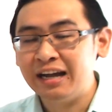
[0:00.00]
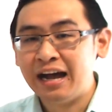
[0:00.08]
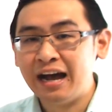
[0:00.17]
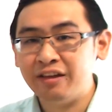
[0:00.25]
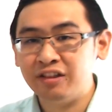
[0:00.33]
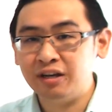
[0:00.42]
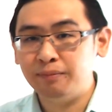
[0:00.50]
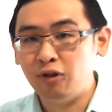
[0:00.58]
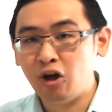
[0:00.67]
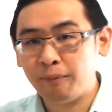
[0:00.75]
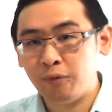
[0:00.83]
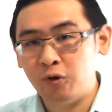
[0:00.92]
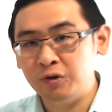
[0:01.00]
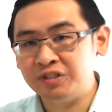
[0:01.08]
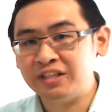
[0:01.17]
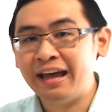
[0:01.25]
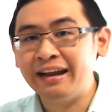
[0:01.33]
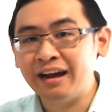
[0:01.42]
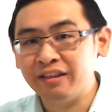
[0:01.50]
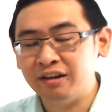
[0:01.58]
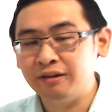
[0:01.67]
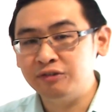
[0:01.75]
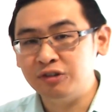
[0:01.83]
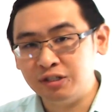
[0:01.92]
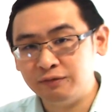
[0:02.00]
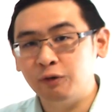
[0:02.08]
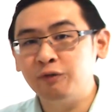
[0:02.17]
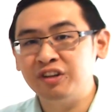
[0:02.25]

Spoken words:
other blog posts and other useful